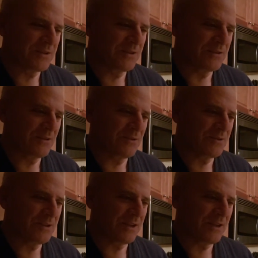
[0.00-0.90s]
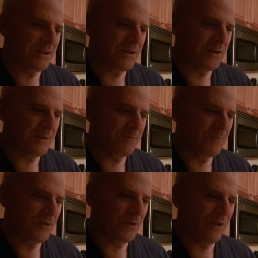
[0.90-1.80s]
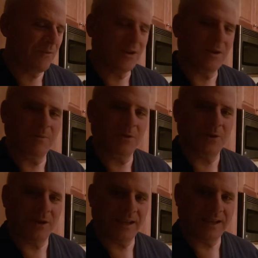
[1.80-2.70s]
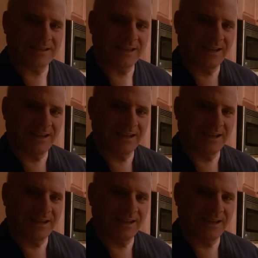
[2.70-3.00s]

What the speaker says: There's every community has